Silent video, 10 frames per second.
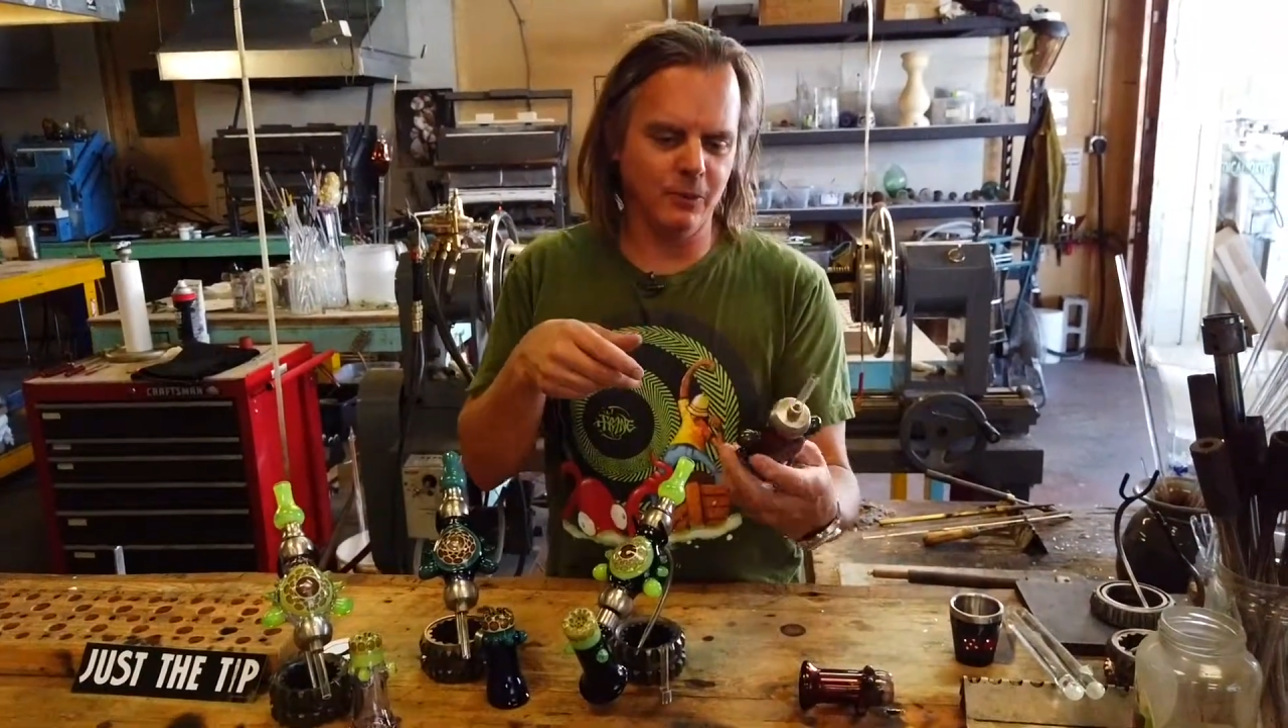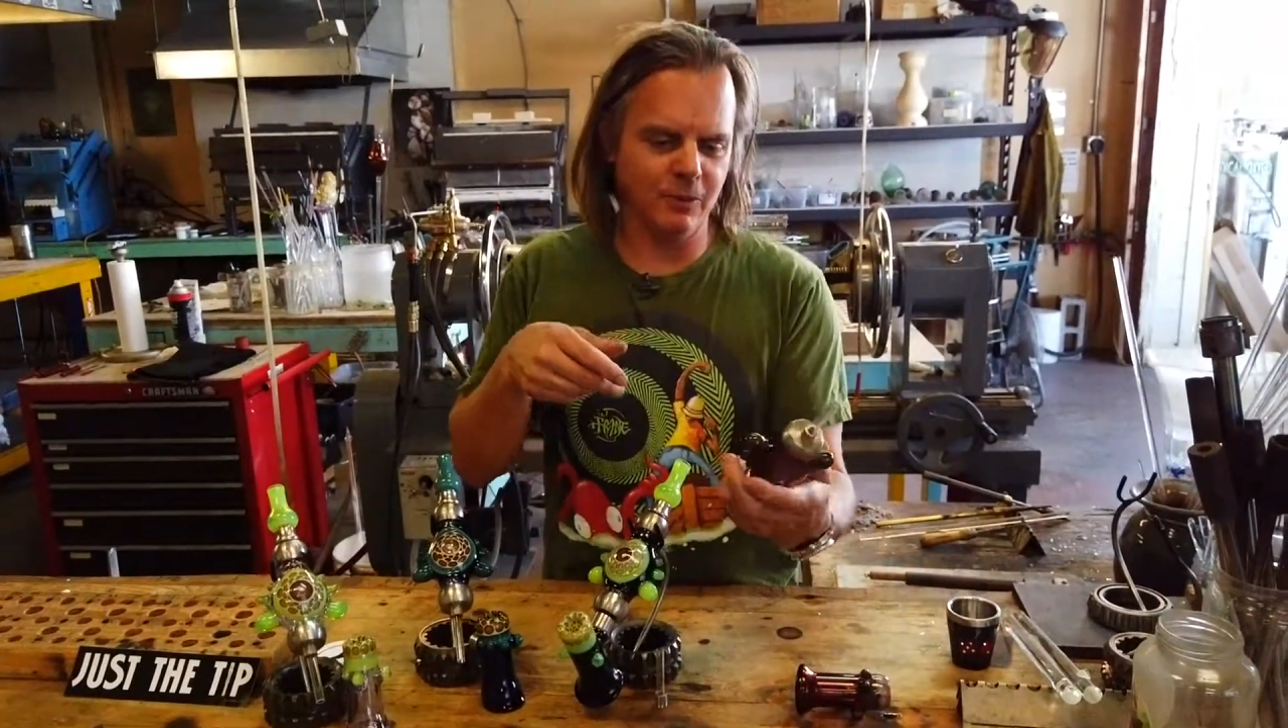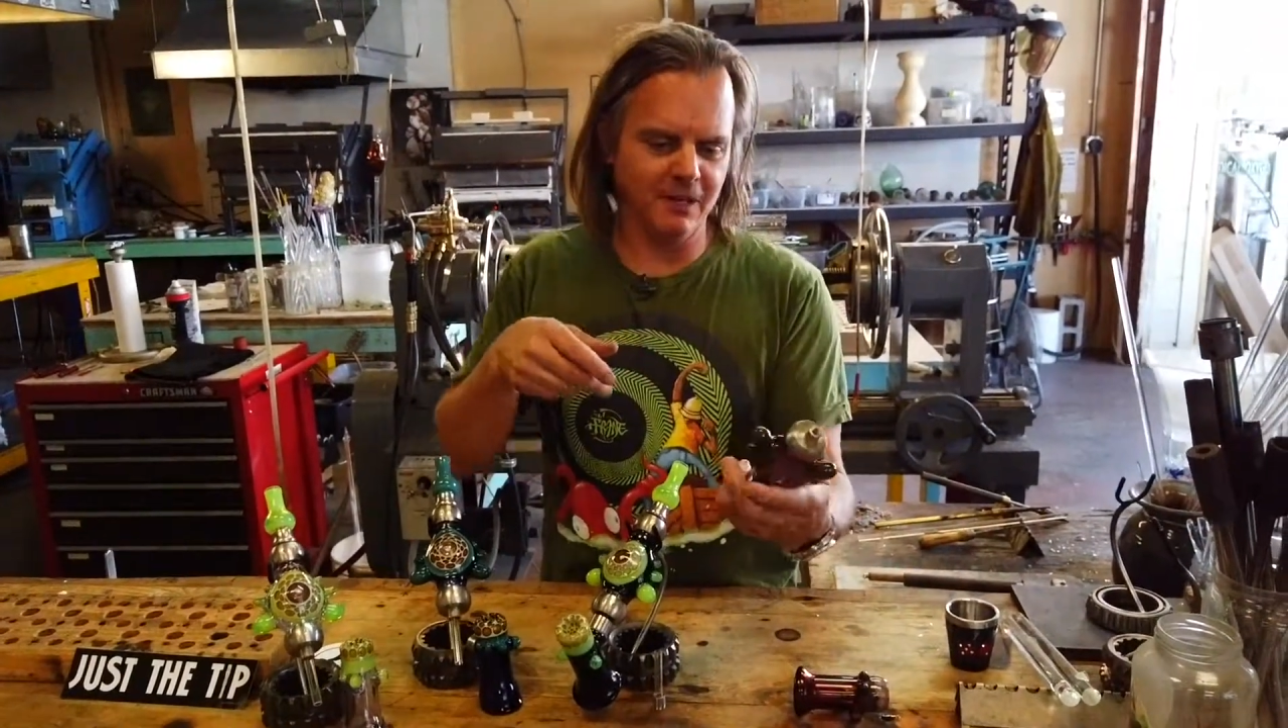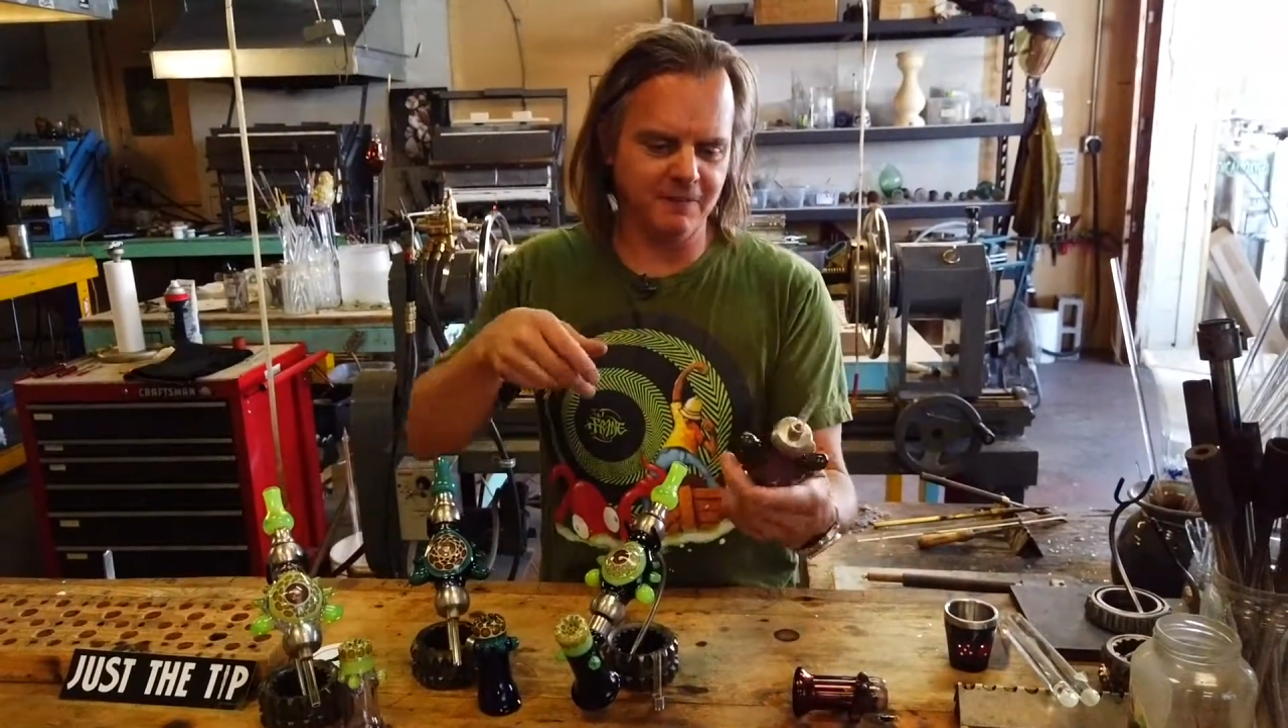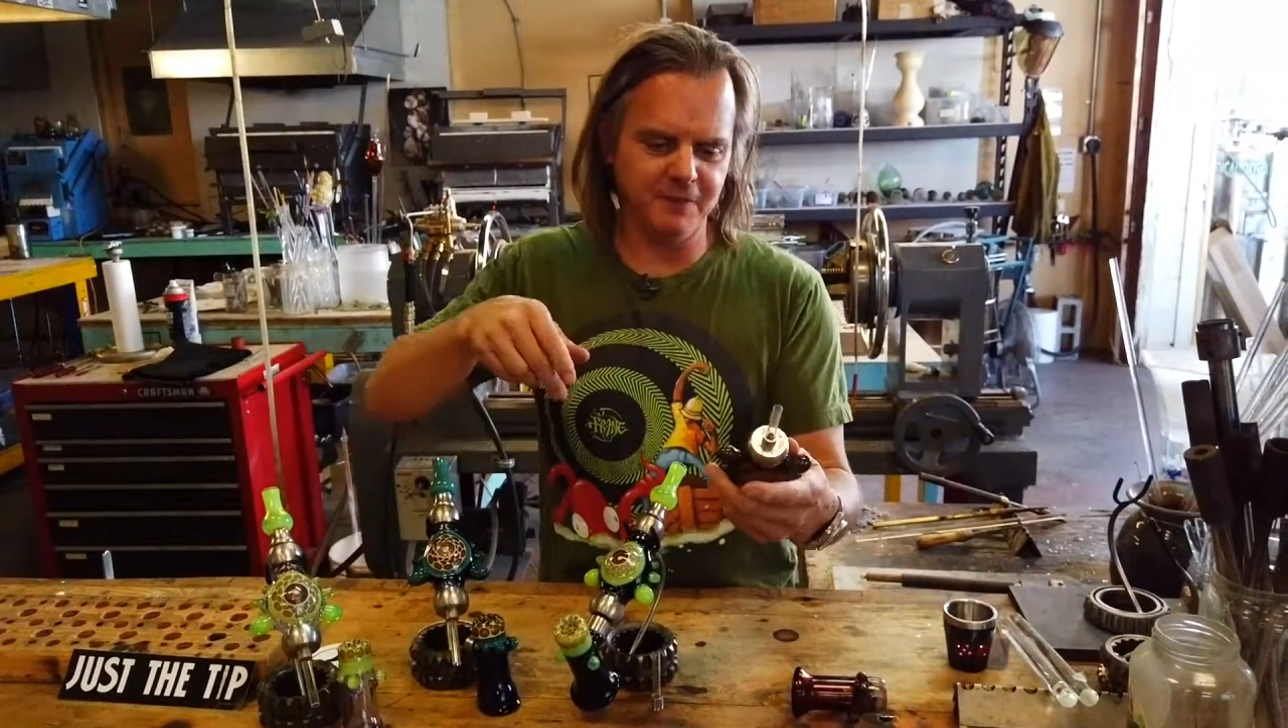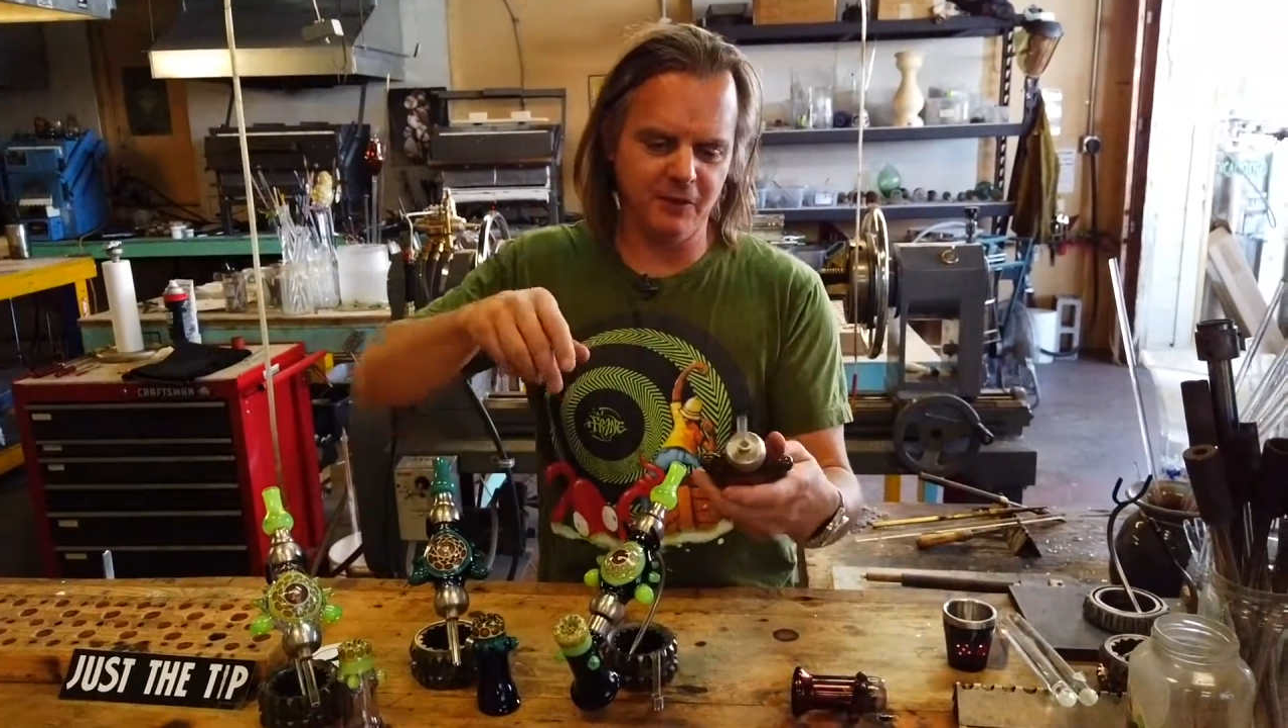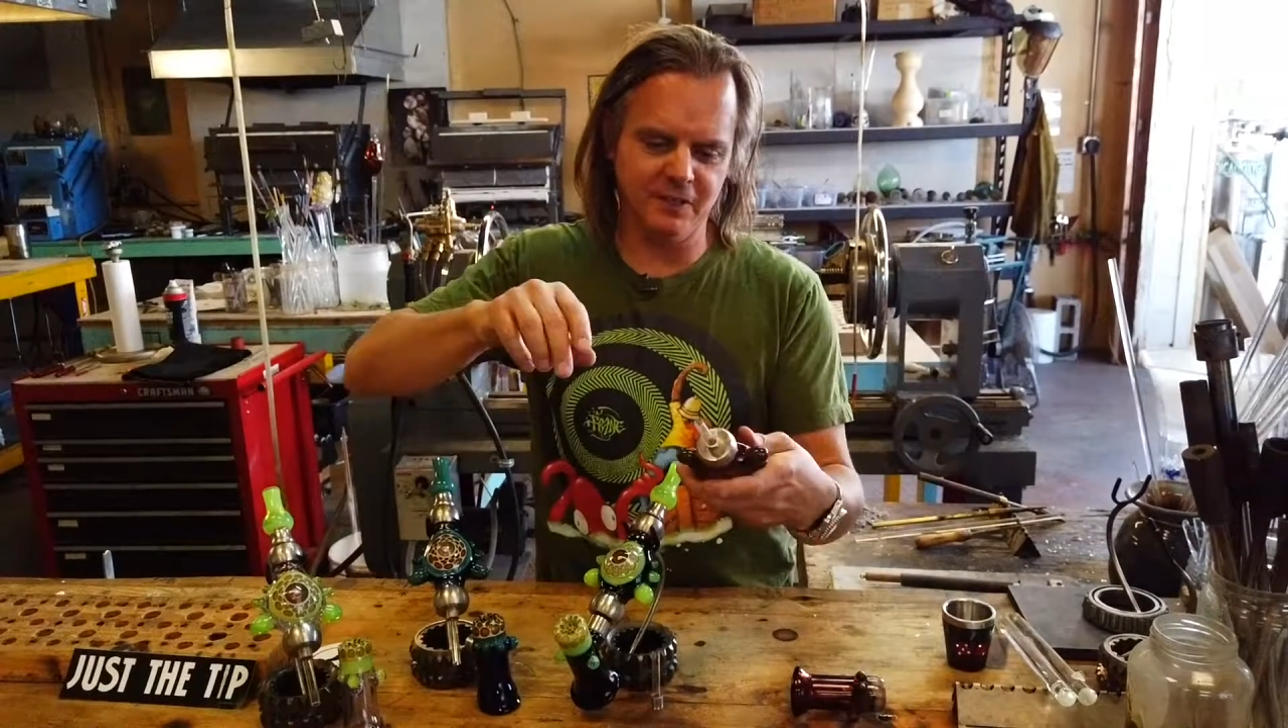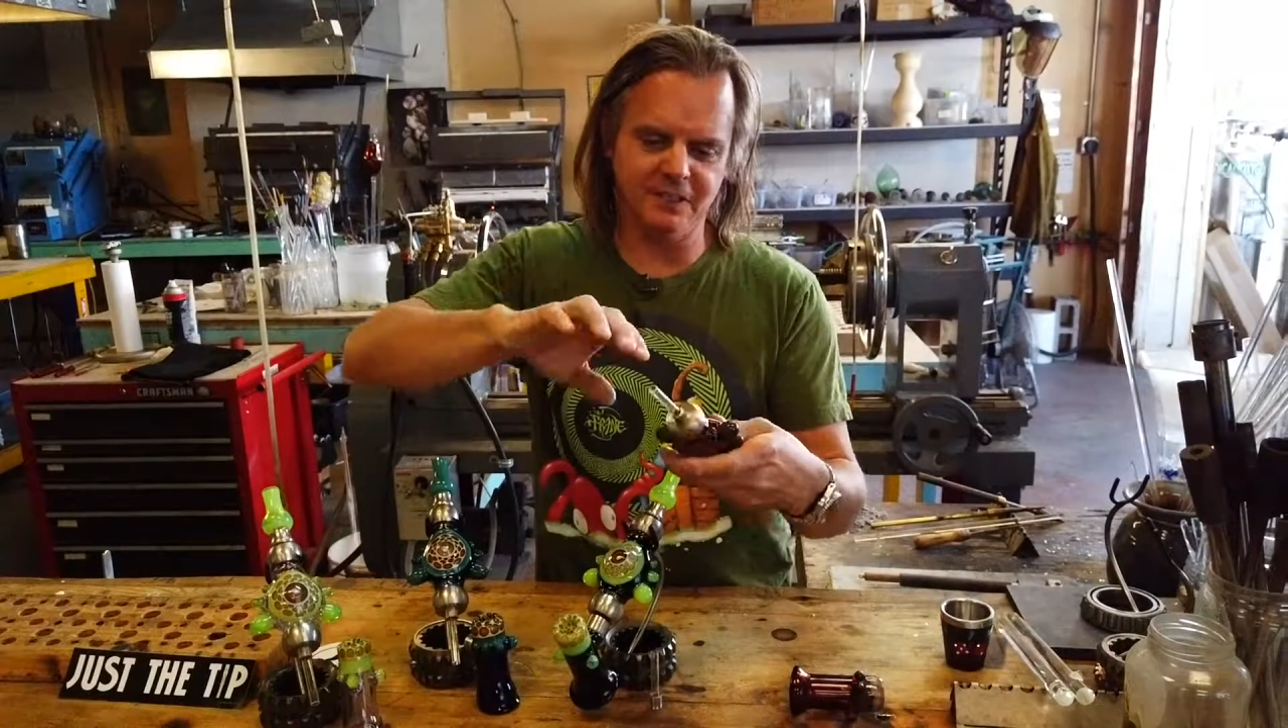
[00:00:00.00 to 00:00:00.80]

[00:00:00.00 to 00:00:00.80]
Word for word: we wanna fill